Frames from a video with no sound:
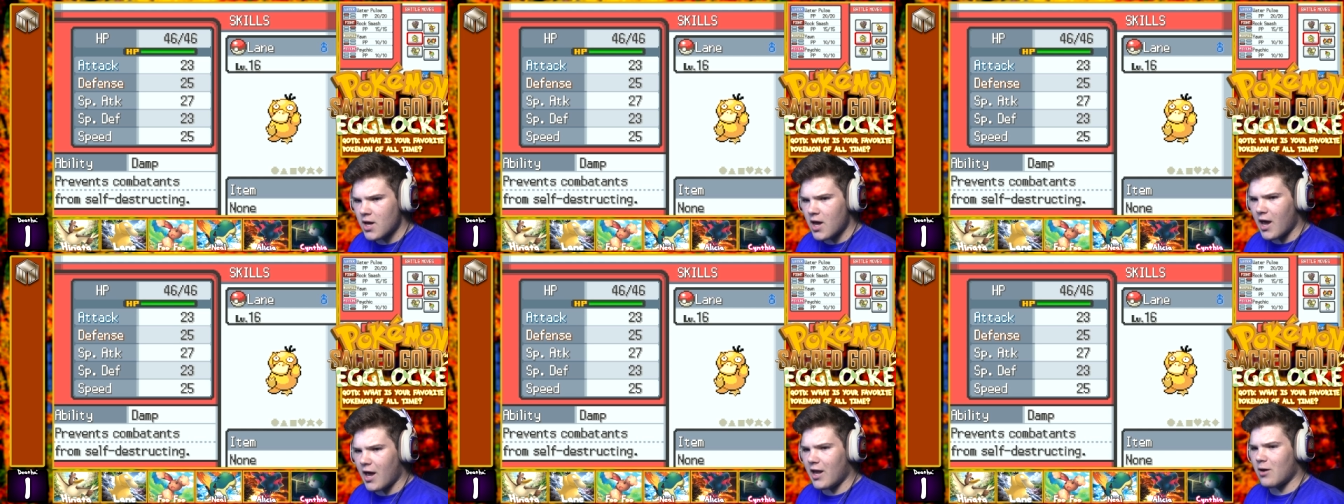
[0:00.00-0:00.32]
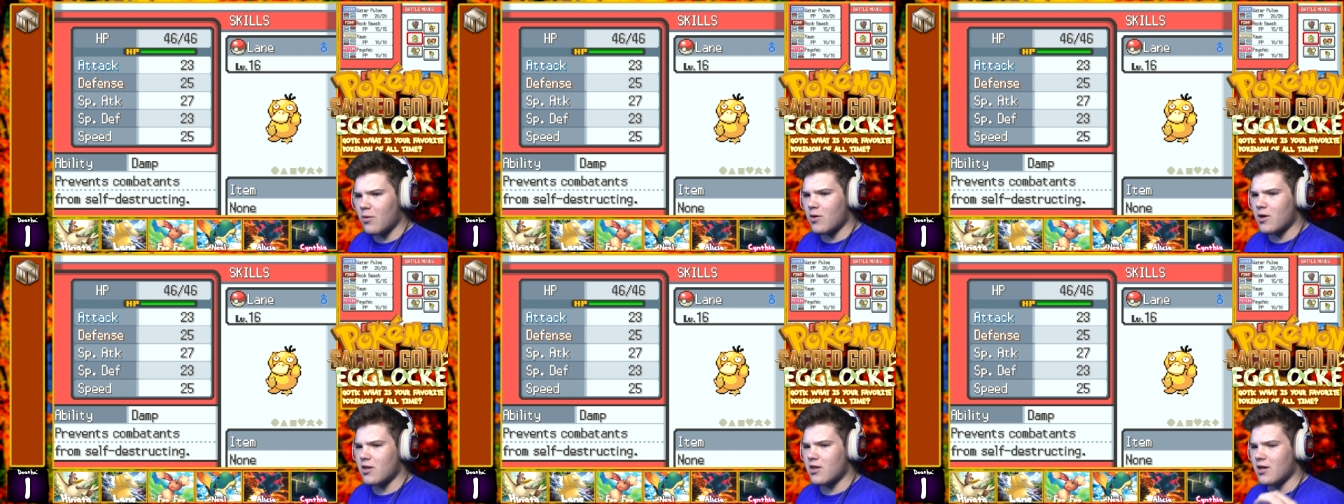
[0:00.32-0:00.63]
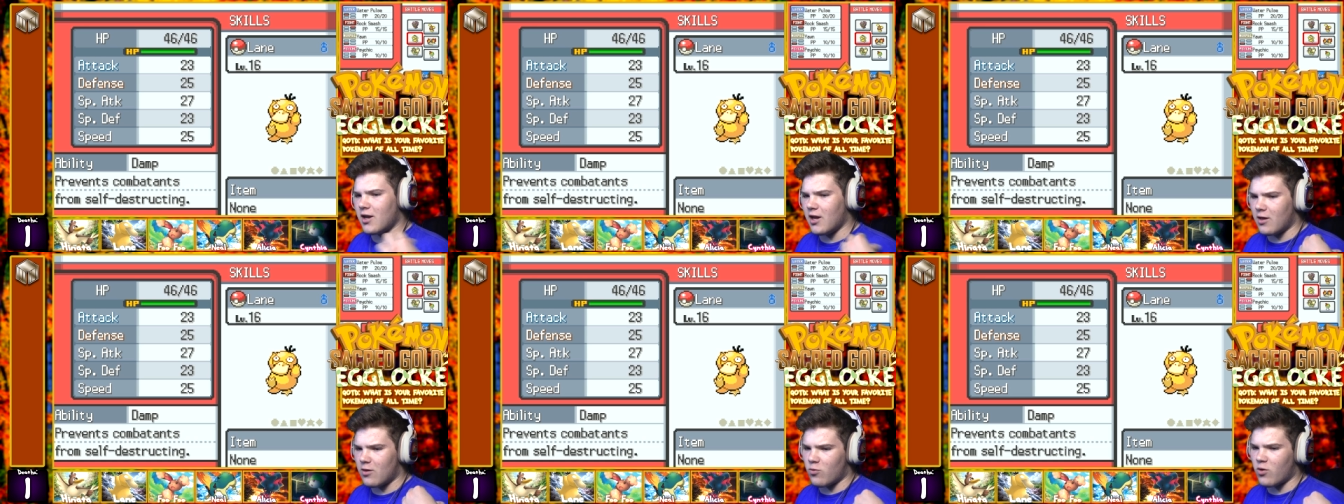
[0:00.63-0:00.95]
Anyways, it
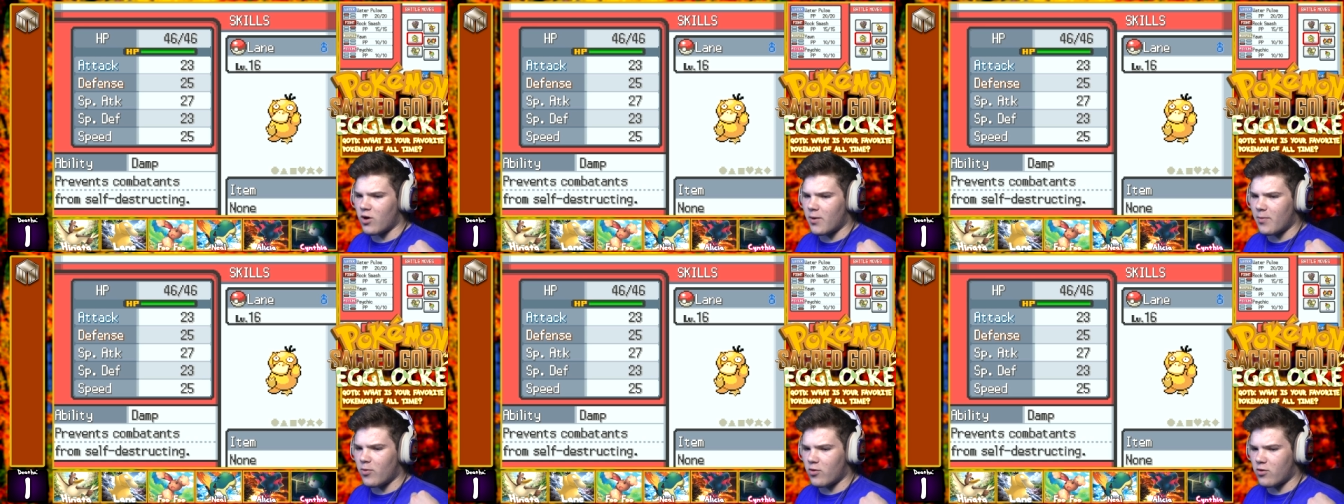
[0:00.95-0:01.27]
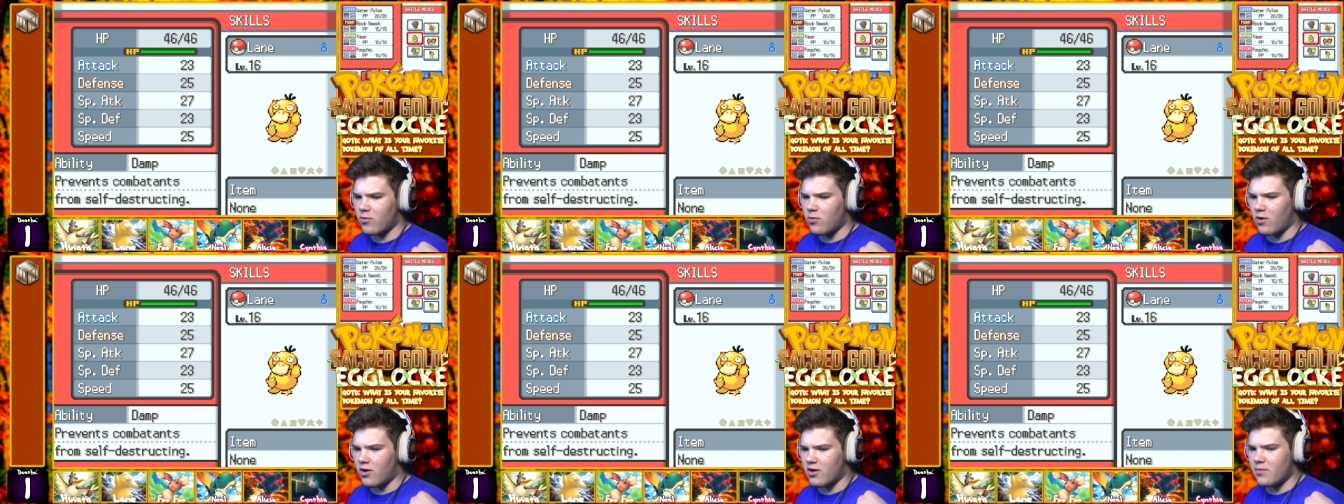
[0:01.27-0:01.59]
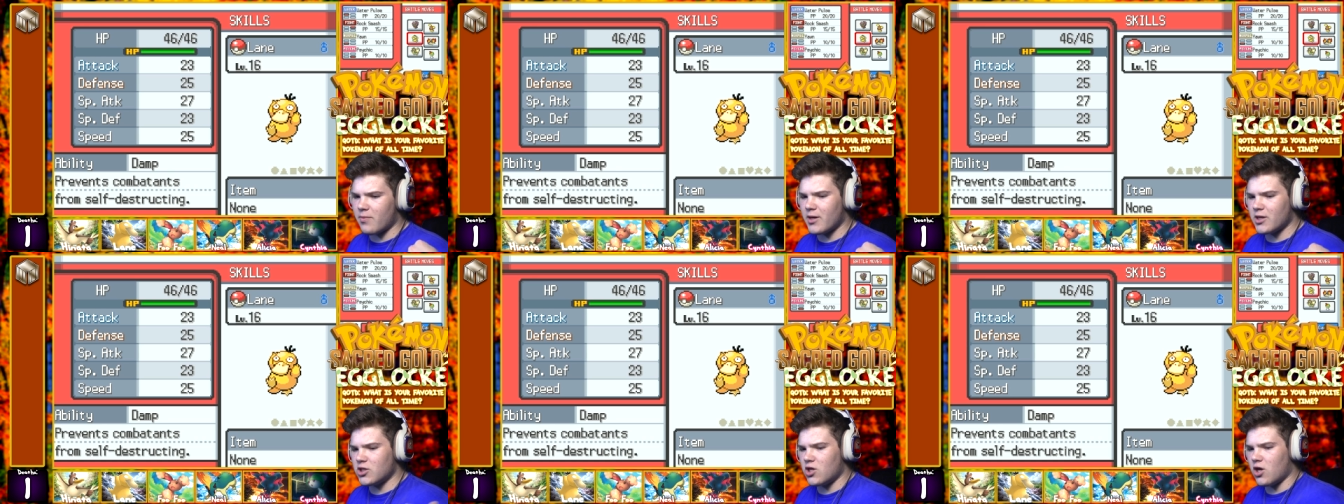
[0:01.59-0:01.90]
has Water Pulse, Rock
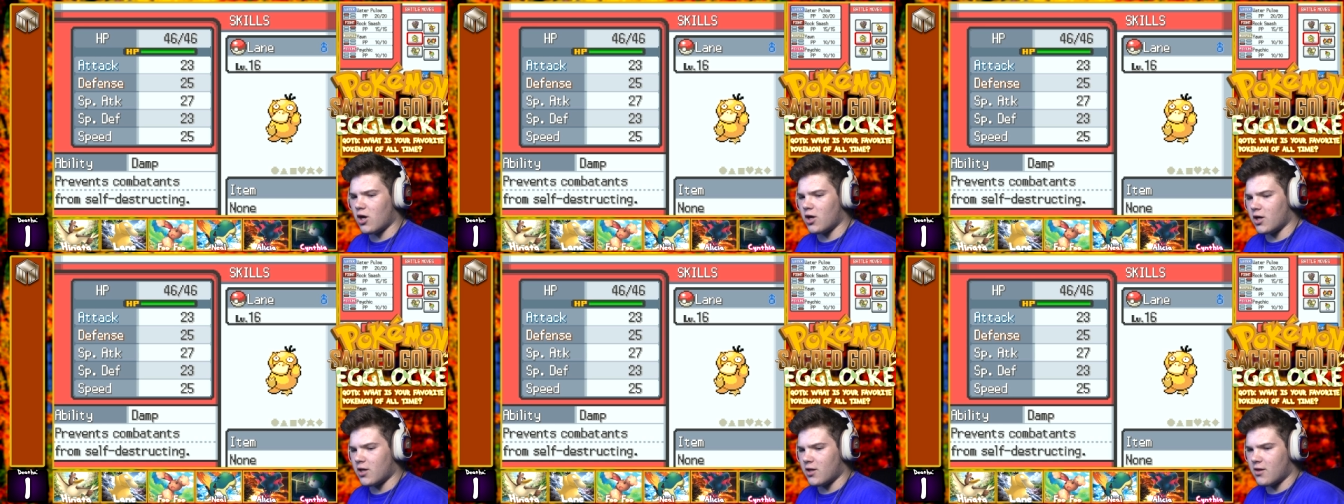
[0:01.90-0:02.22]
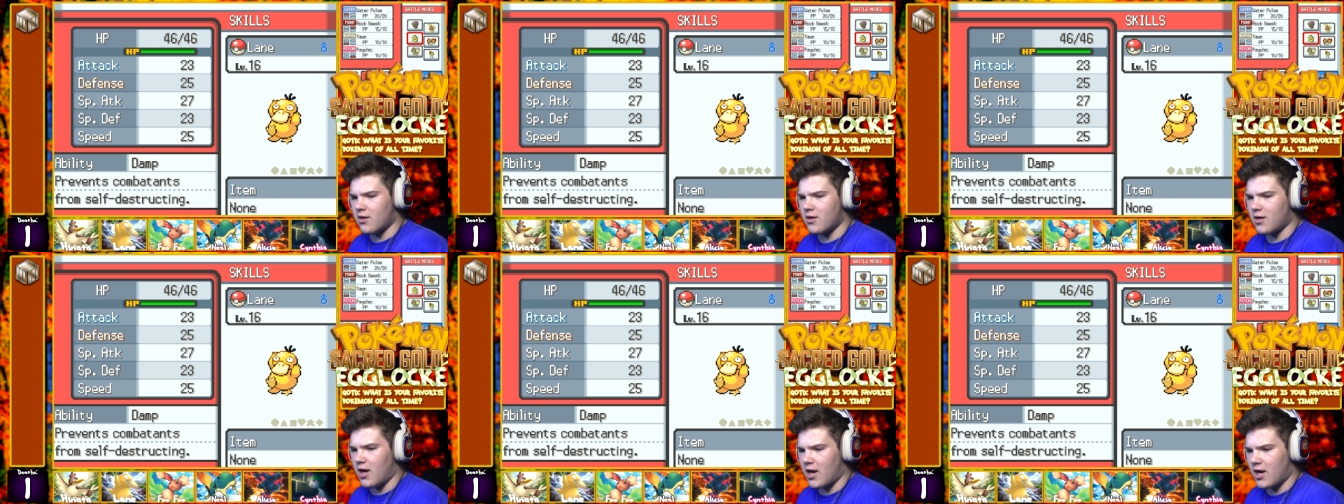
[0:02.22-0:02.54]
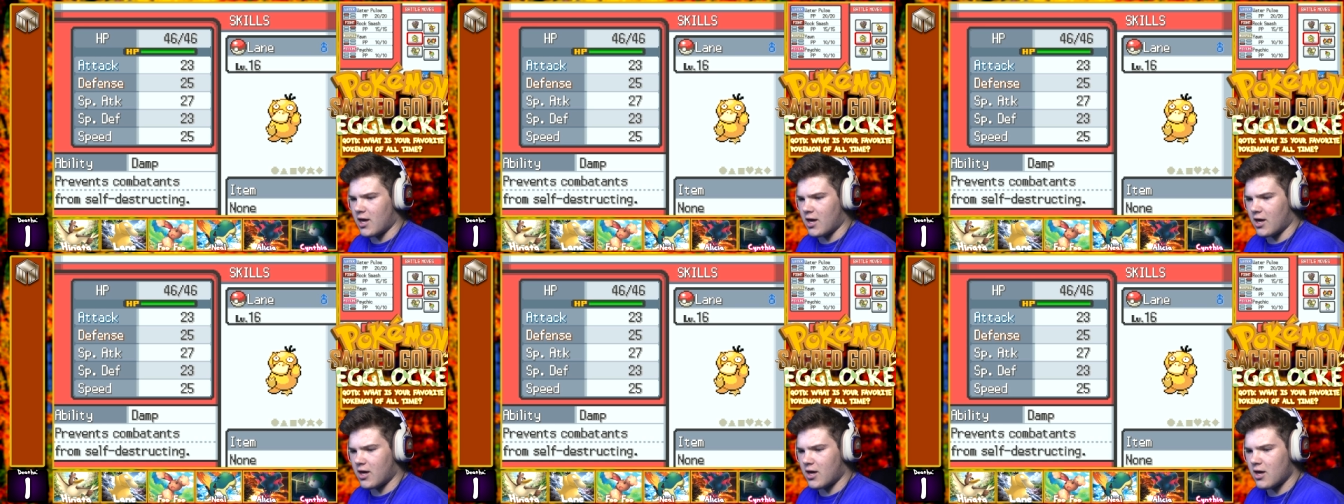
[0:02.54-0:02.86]
Smash, Yawn, and
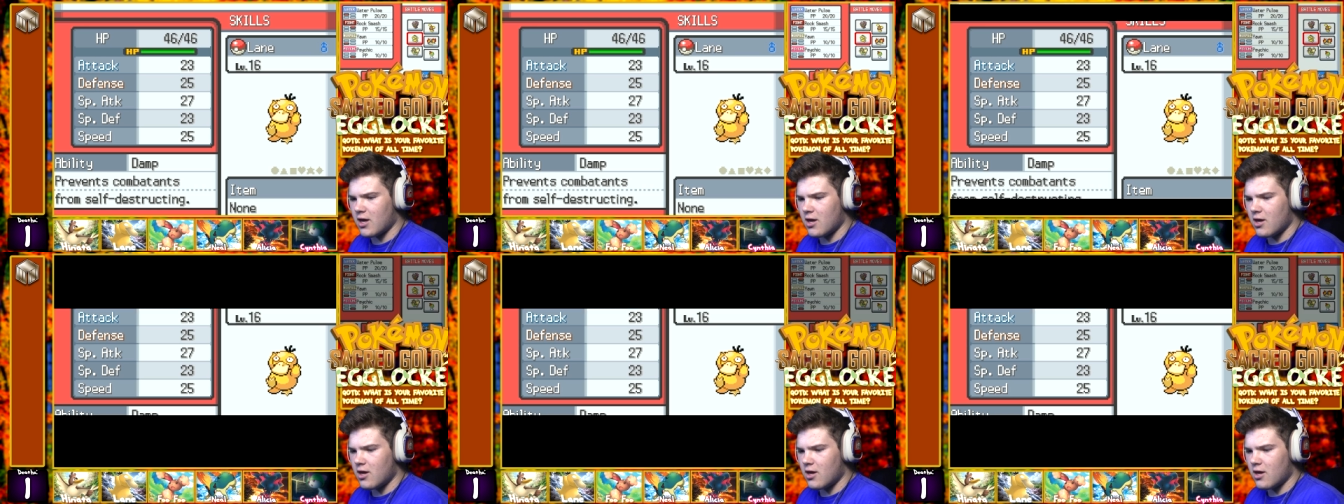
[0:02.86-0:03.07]
Psychic.